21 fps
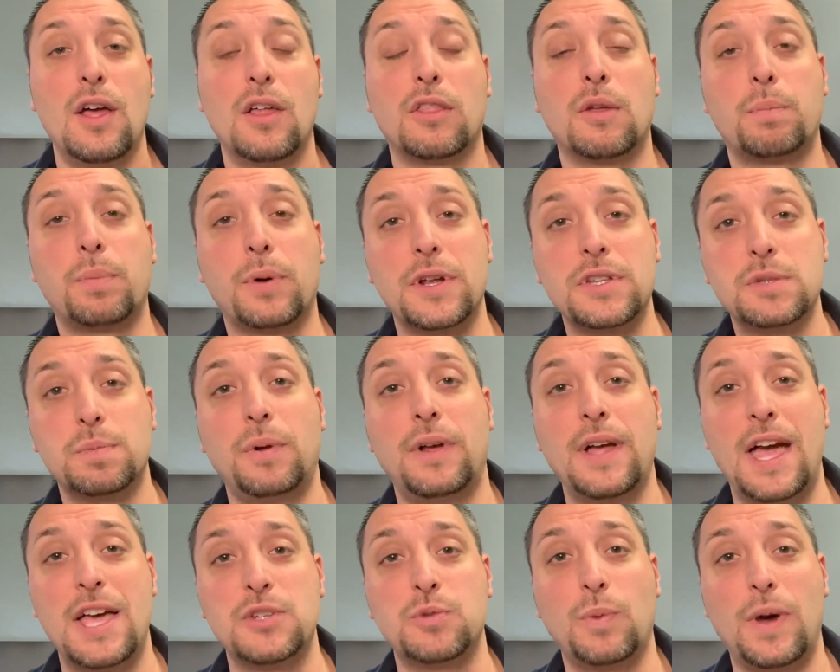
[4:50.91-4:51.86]
The principal
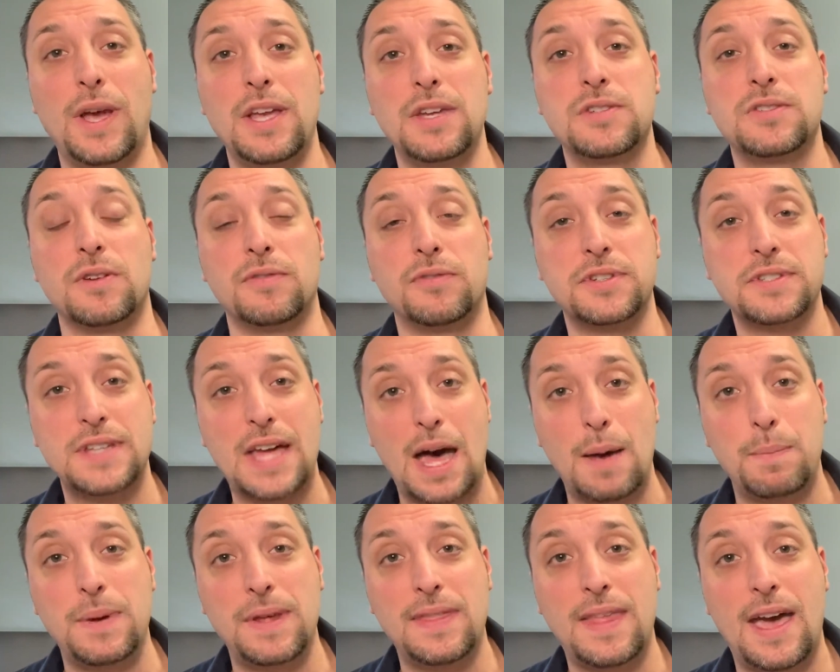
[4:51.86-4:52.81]
has ways of
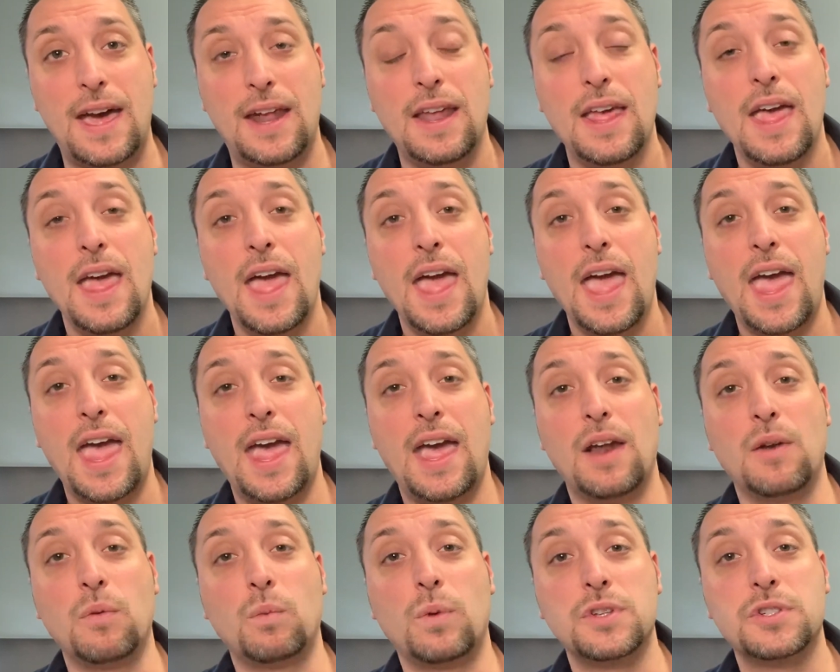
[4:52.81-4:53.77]
stopping that,
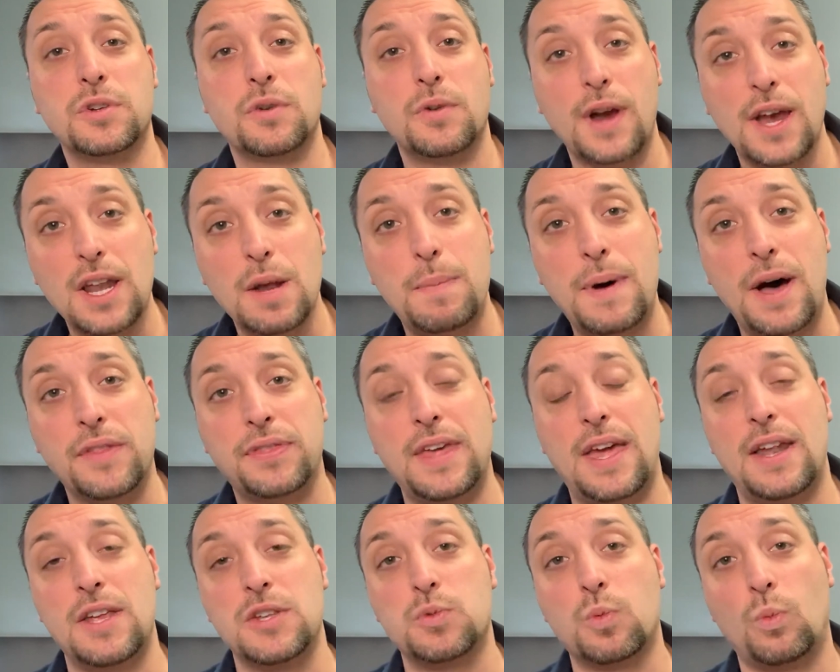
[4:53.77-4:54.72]
and what's great about
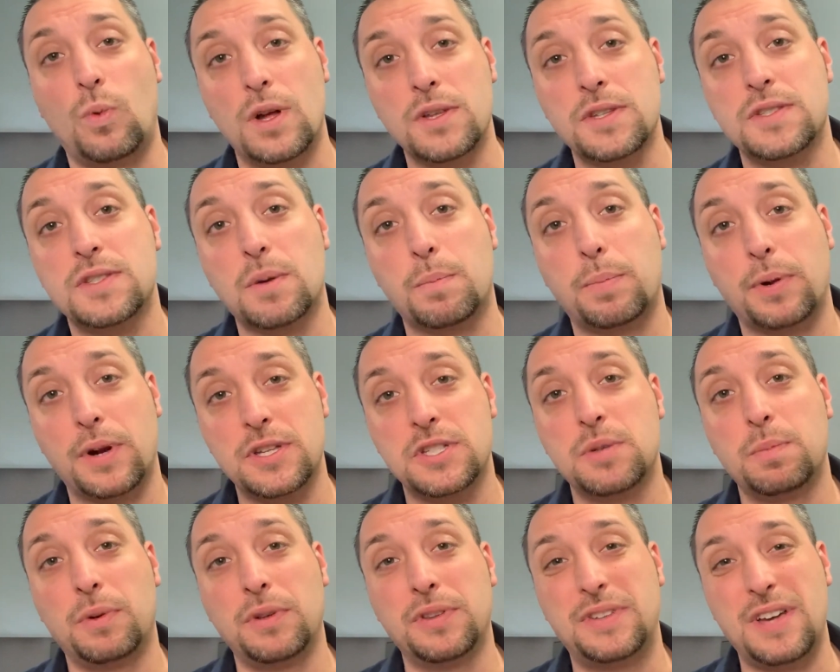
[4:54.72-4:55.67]
that is once the
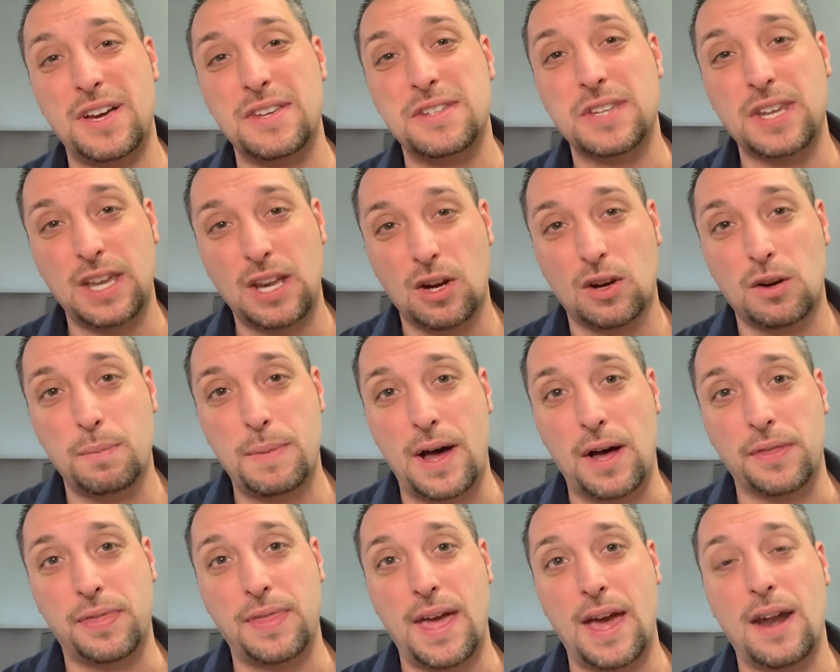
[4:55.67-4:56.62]
principal does hear
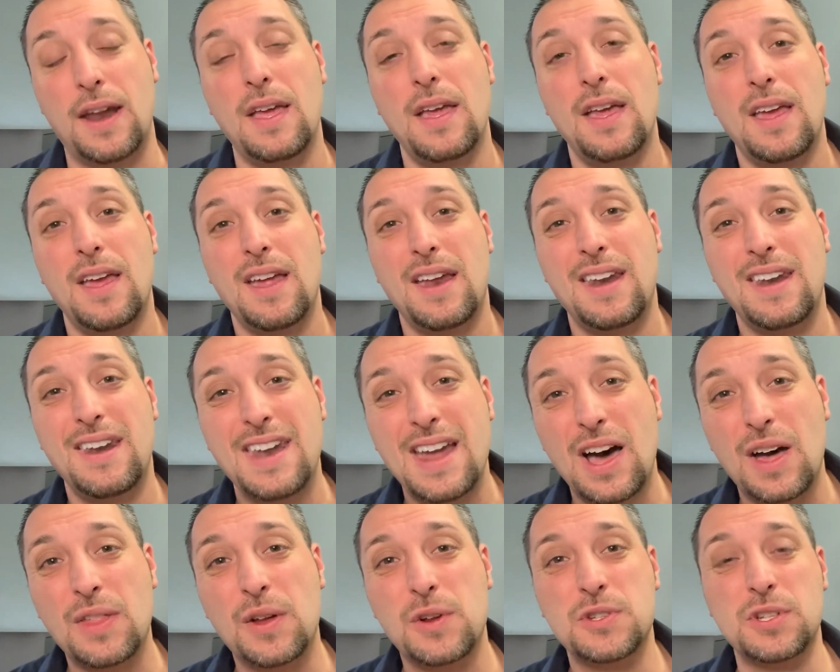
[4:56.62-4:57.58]
about that,
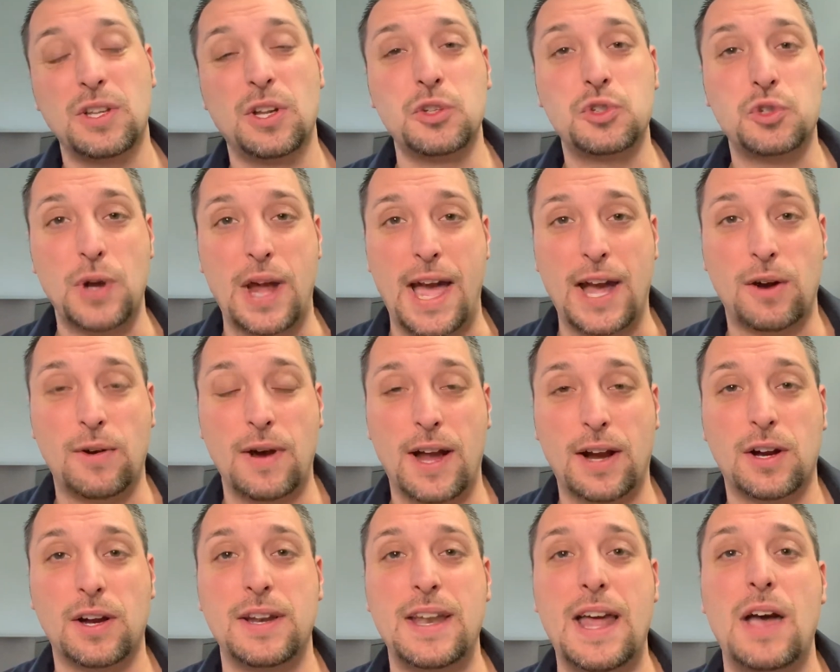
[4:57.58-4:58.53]
now there's a little track
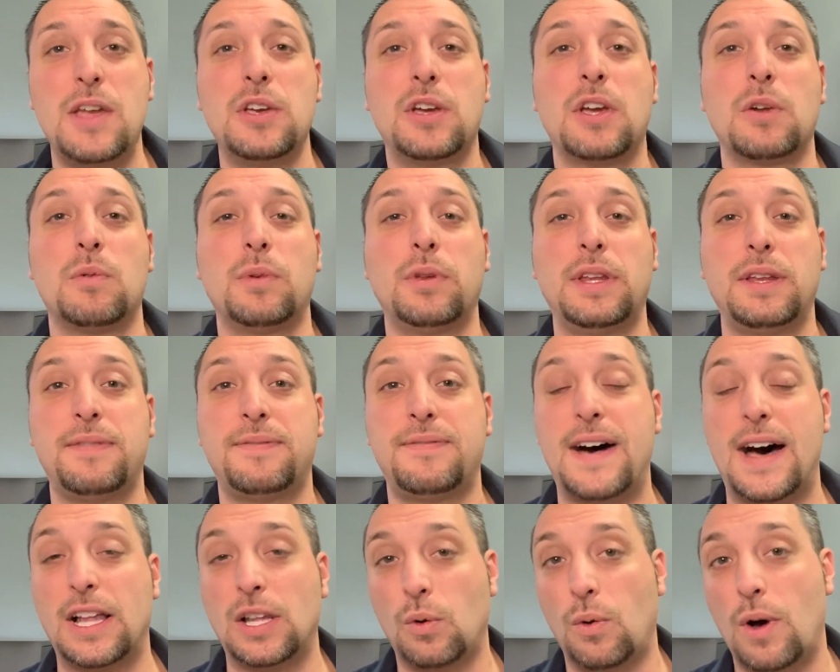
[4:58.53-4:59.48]
record. Now you can really
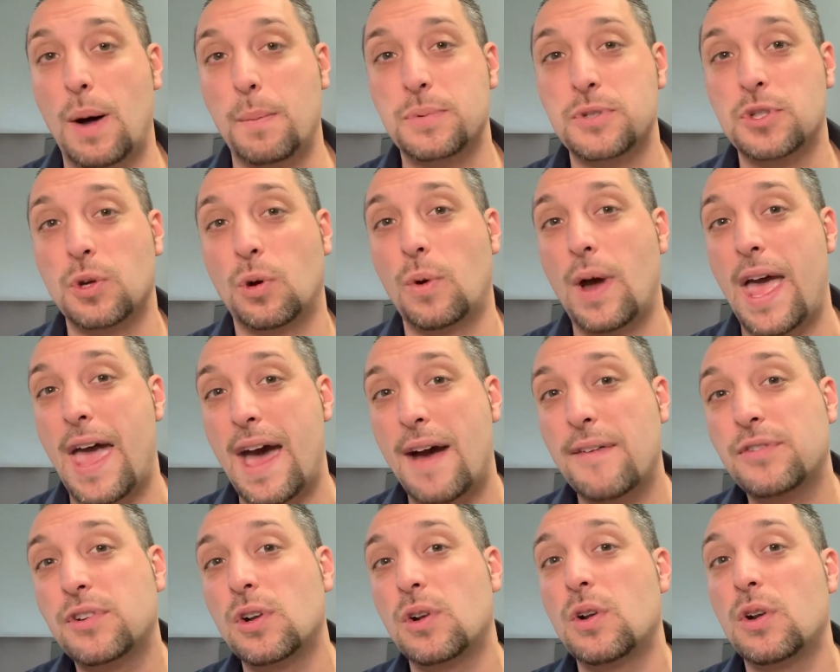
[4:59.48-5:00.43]
follow up. So
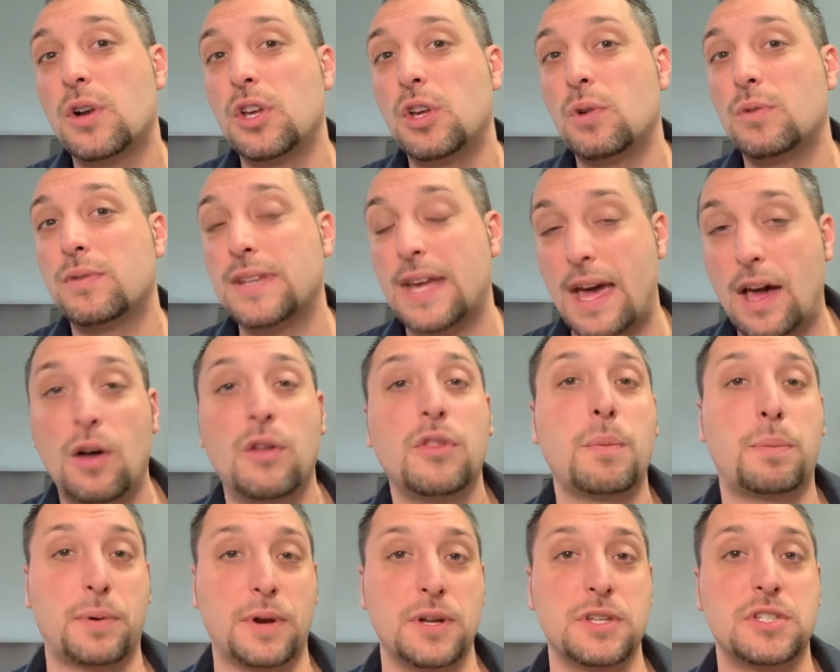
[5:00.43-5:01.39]
after you tell the
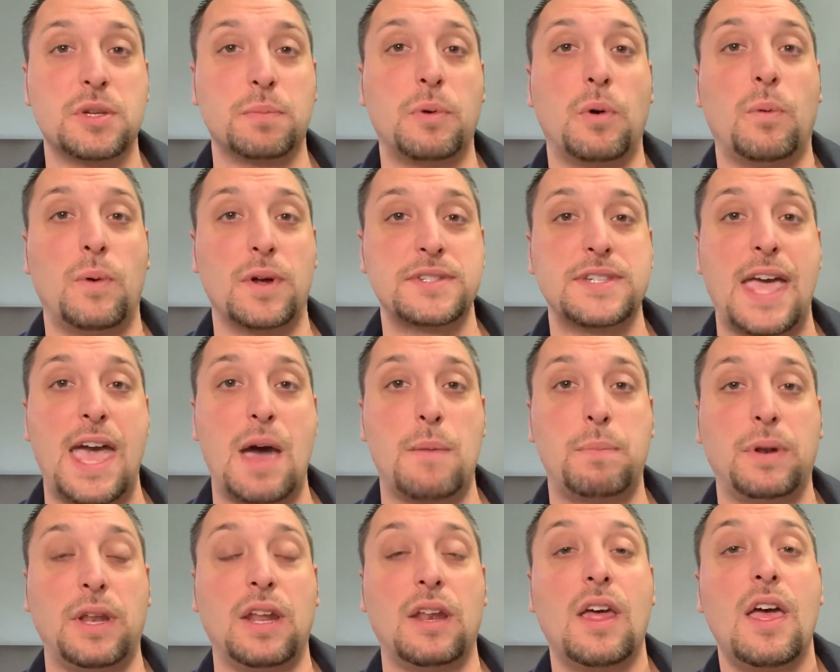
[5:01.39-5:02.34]
principal what's
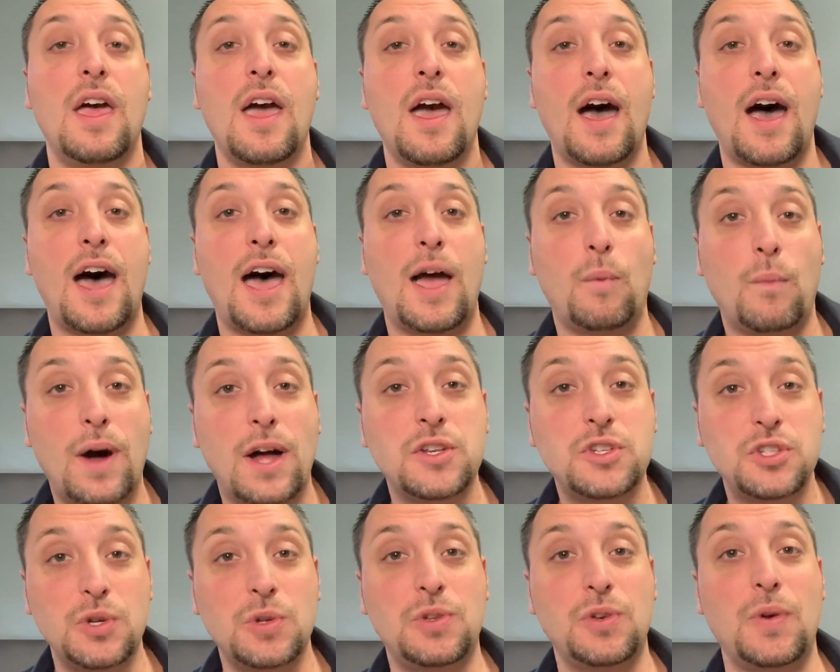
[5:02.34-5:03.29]
happening, I
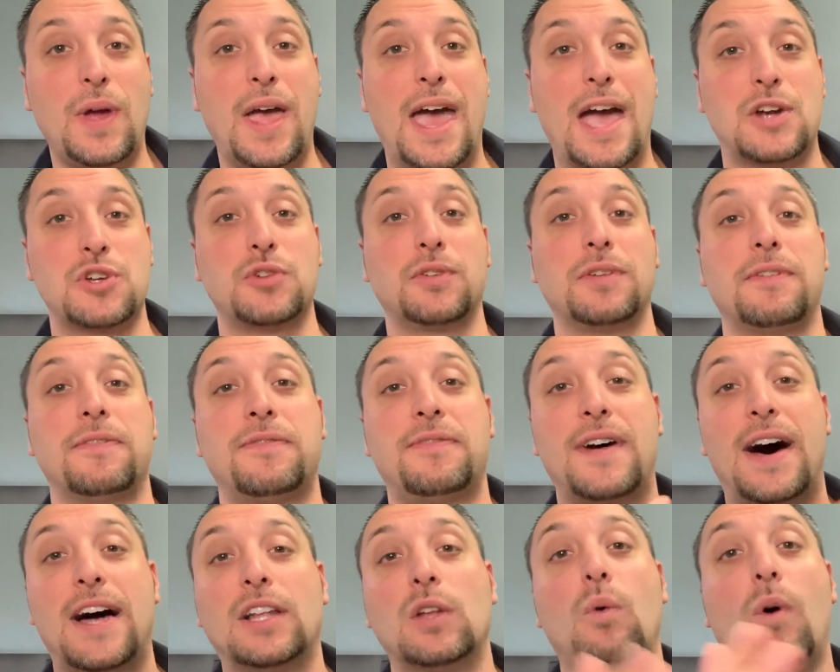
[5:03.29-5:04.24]
want you to actually
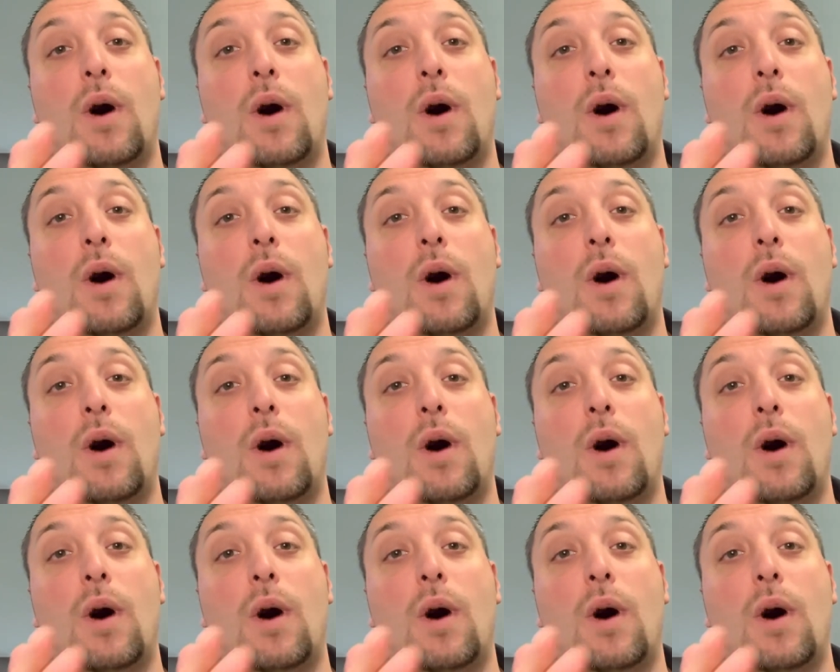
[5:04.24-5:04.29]
follow